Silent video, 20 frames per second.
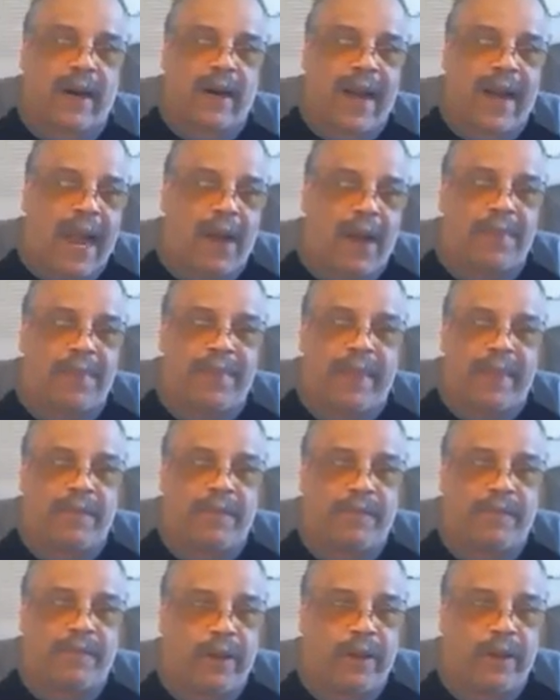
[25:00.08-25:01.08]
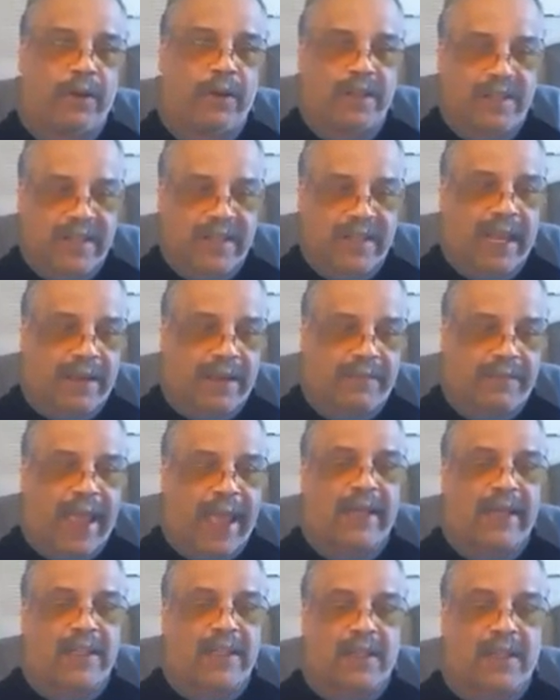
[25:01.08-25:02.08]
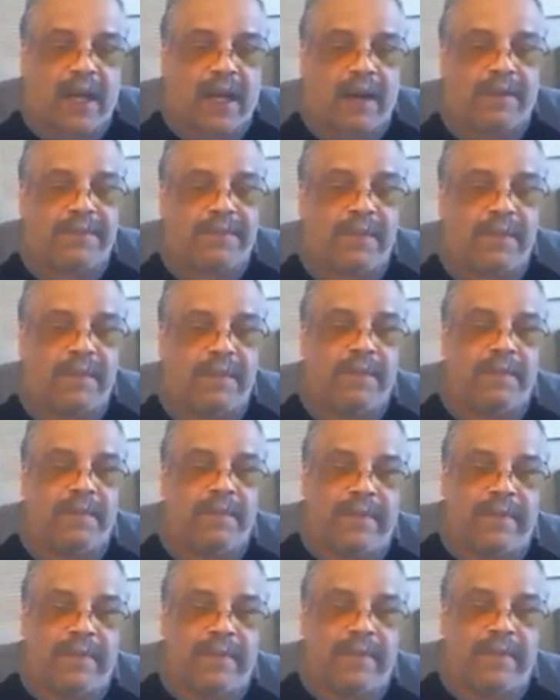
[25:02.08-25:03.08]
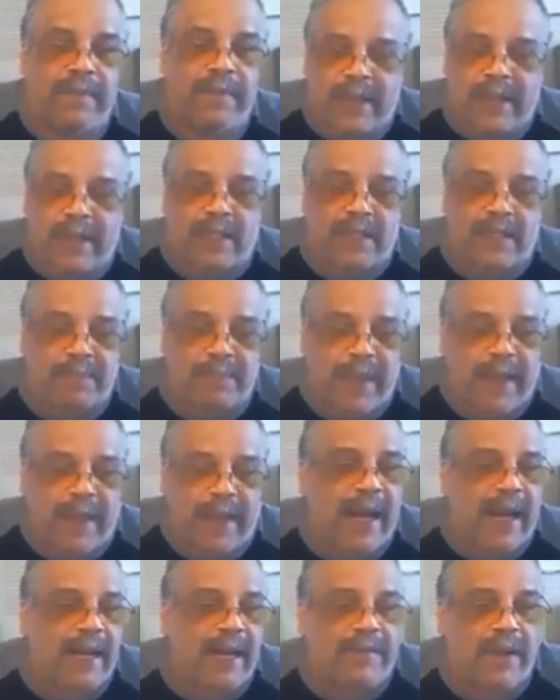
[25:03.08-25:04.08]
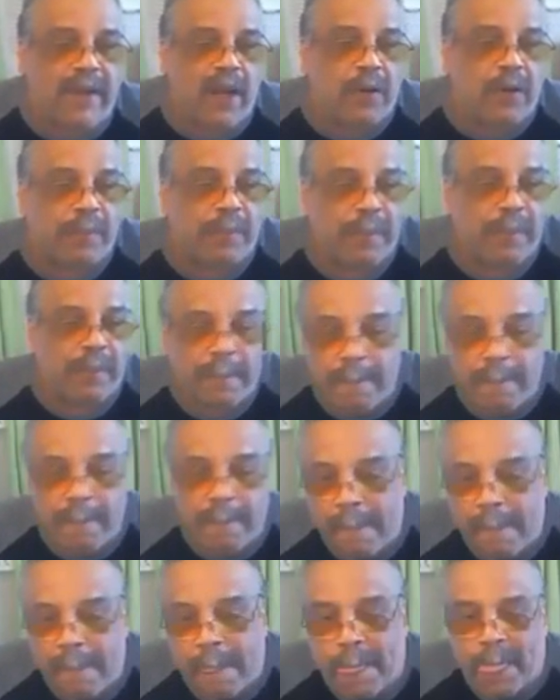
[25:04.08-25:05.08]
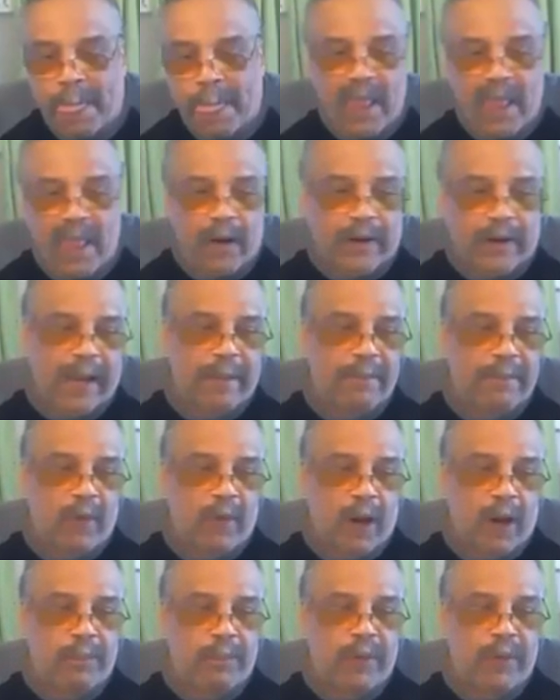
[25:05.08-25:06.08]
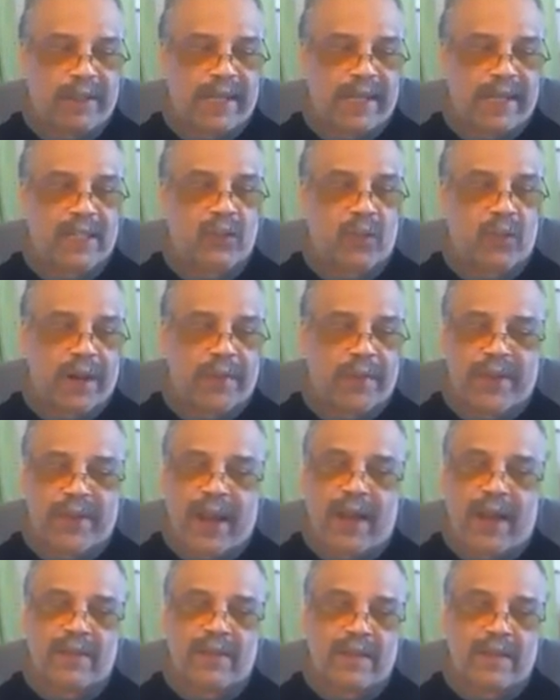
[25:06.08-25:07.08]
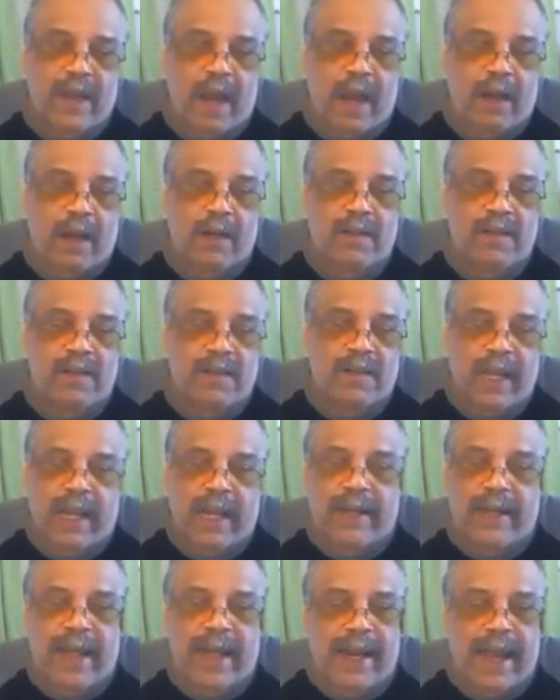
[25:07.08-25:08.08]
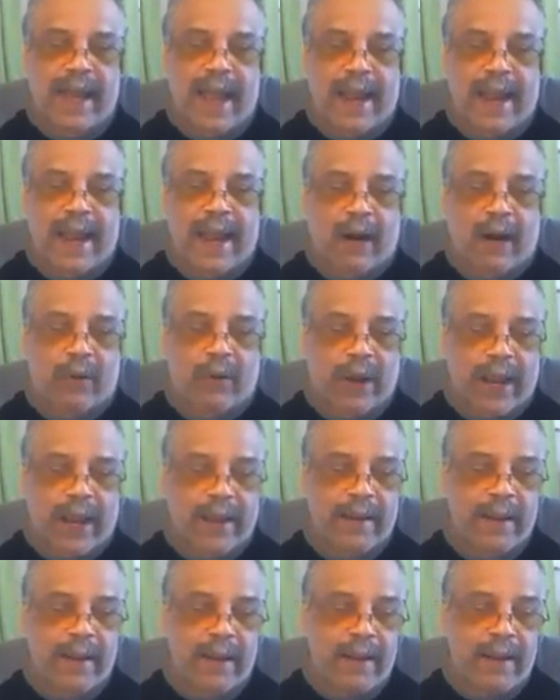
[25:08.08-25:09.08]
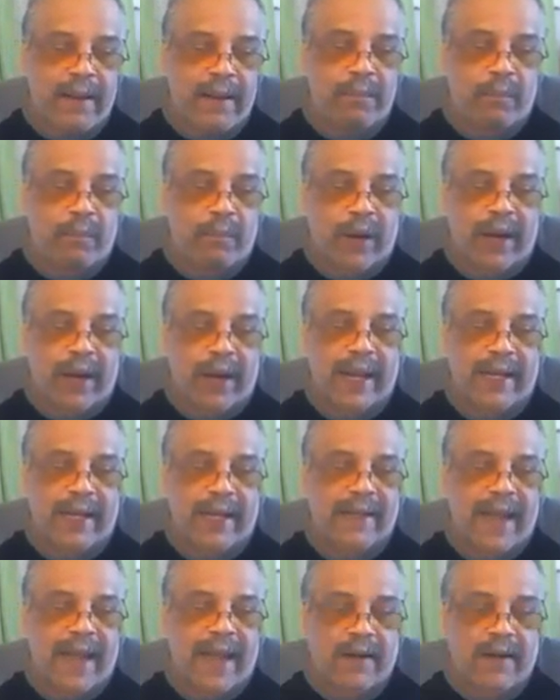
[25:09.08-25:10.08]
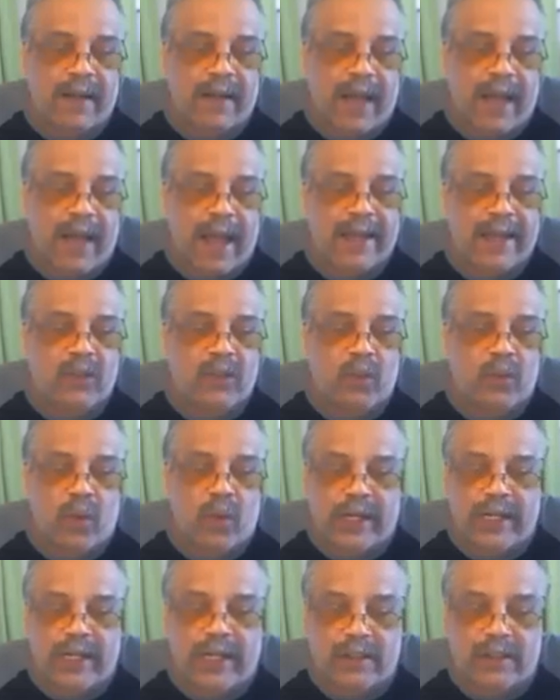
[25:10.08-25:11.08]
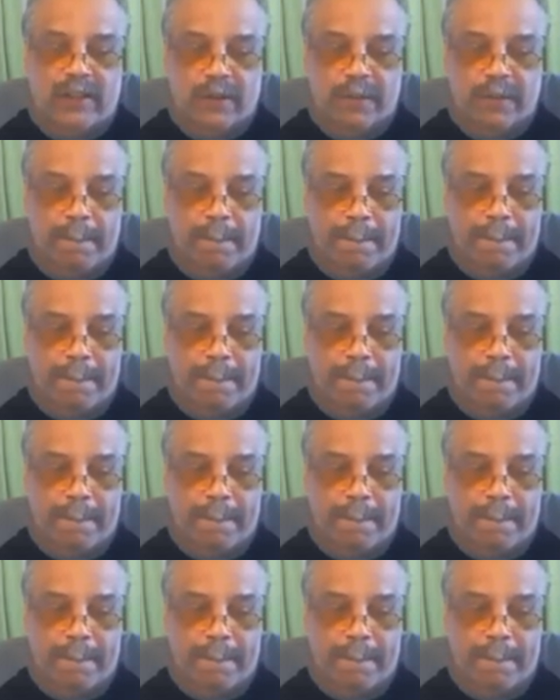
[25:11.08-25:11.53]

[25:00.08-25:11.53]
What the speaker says: are out there for you to take advantage of that you may not have known. Okay, you're going to put that $20,000 in that IRA, bring that down to line 22.